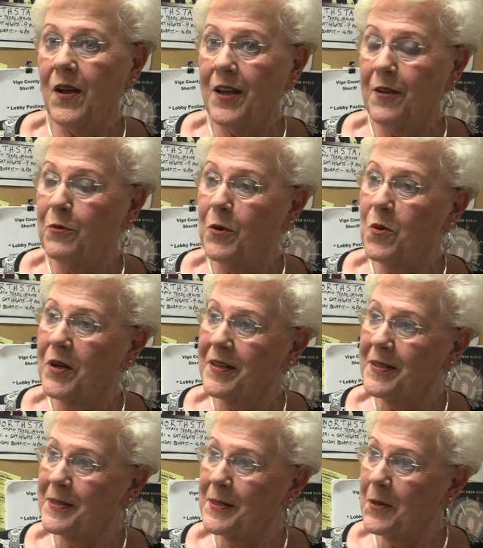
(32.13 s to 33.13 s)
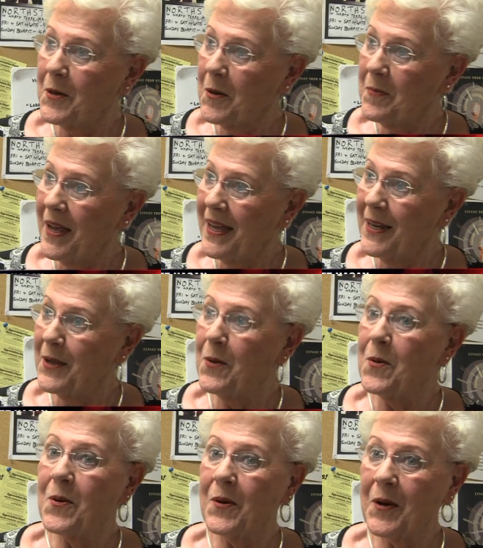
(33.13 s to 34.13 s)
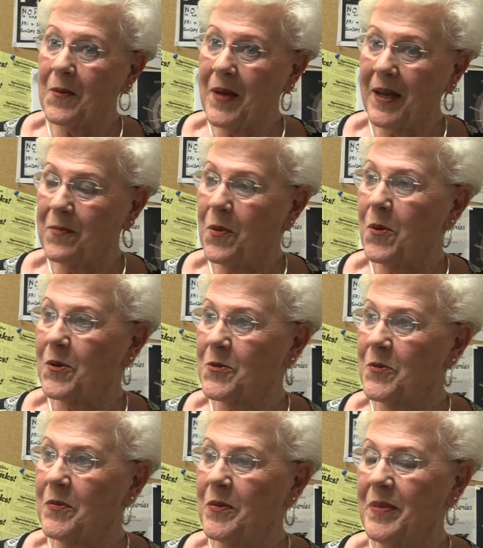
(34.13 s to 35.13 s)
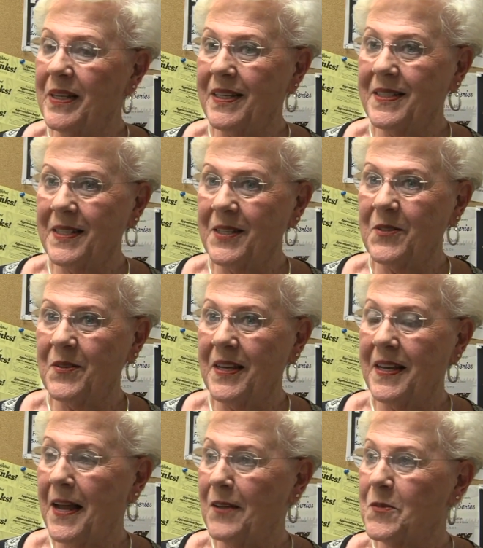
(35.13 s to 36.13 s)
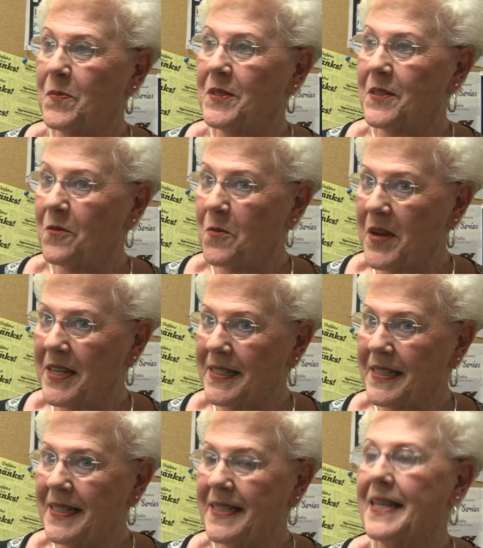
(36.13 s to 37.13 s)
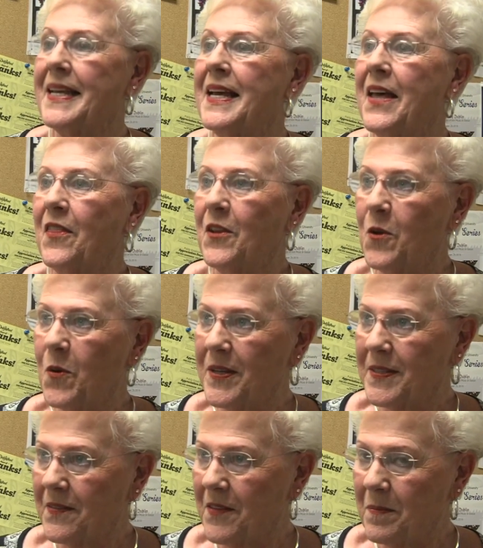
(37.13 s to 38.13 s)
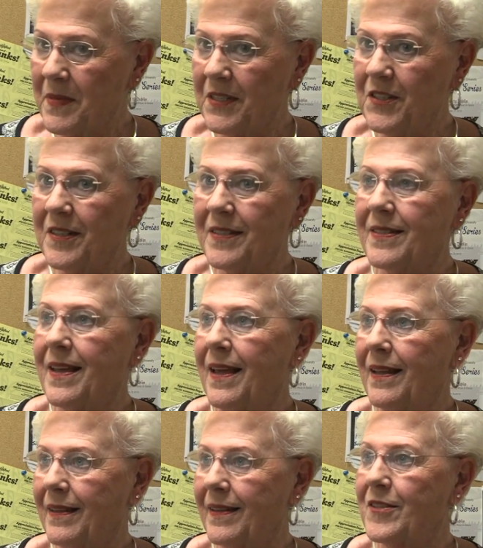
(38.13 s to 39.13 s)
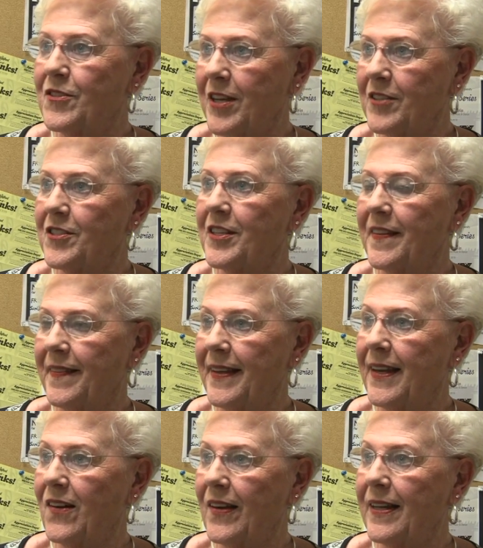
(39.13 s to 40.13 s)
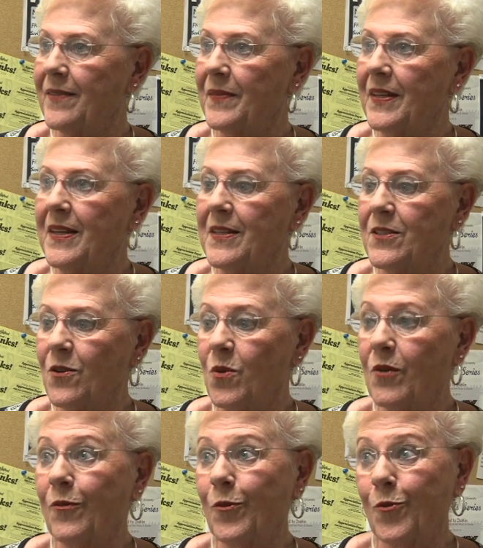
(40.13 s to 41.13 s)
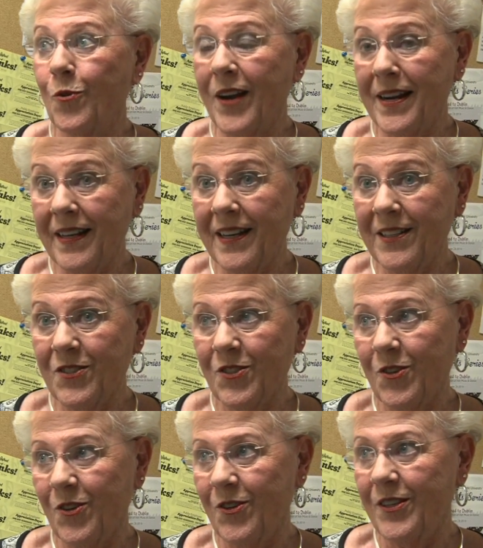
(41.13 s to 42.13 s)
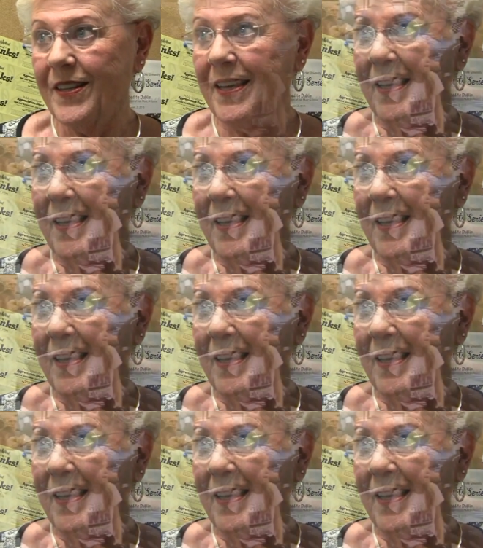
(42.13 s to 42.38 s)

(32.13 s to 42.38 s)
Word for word: If we wanted to sit on our patio or on our back porch, we would be listening to the announcements of the races, the noise of the midgets, and the congestion in the area. So we're greatly concerned.